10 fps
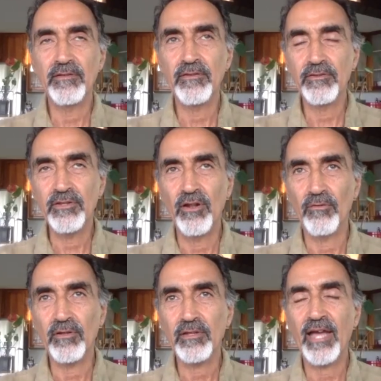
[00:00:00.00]
you know,
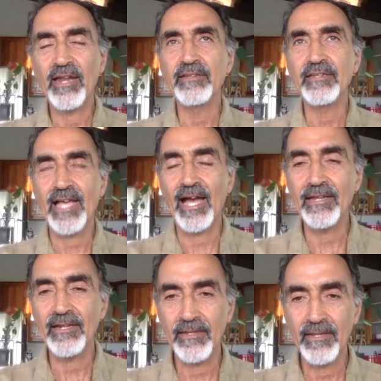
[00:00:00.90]
kind of design
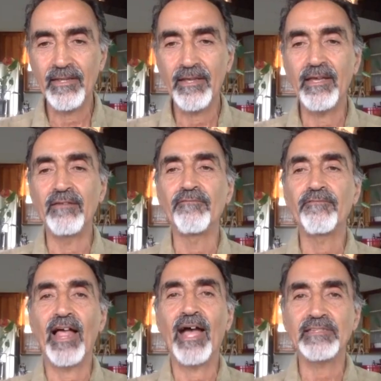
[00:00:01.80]
it in
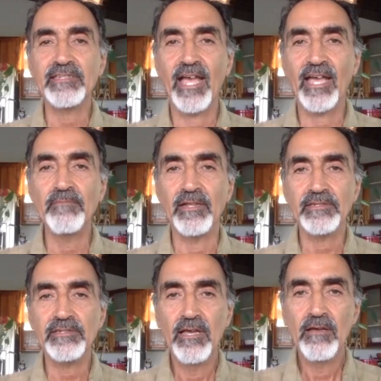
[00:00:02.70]
flat
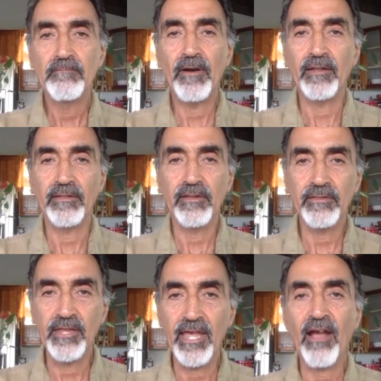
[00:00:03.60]
segments, but
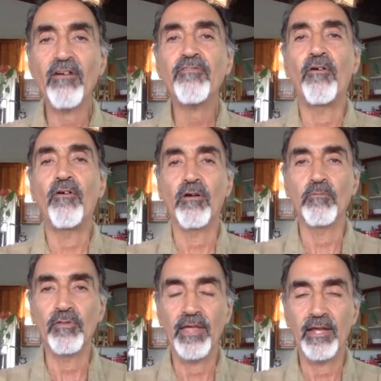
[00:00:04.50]
the airform will
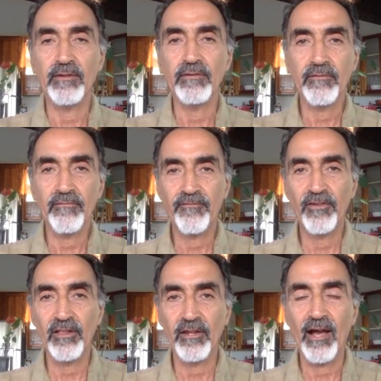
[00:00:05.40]
then
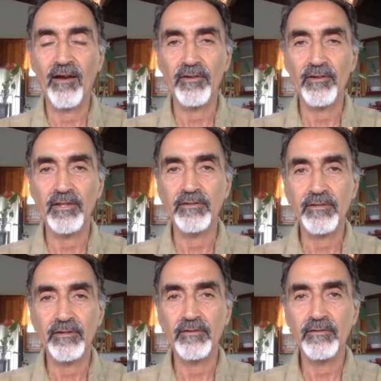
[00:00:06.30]
fill it out
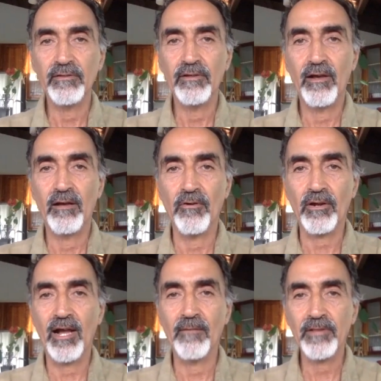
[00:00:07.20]
into a more
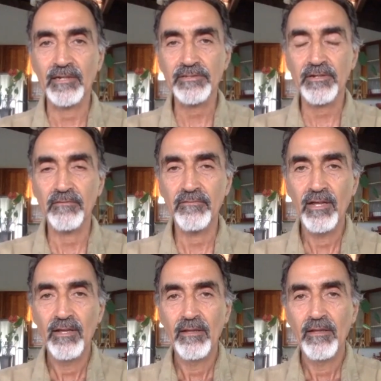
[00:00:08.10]
complex curve.
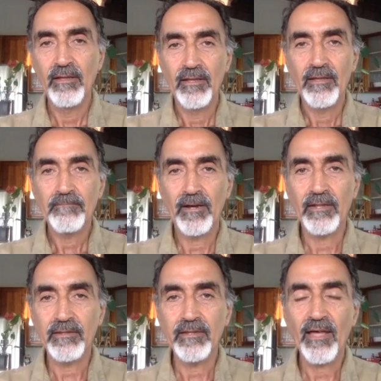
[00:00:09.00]
But yeah, yeah